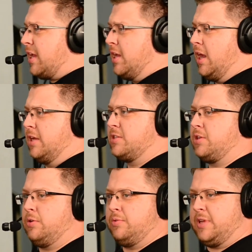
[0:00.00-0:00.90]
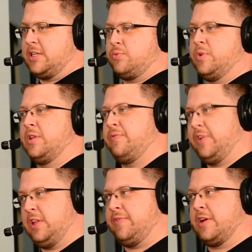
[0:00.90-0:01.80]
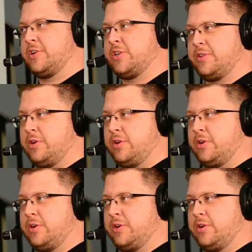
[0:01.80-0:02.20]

So thus, when the Philly Founders shut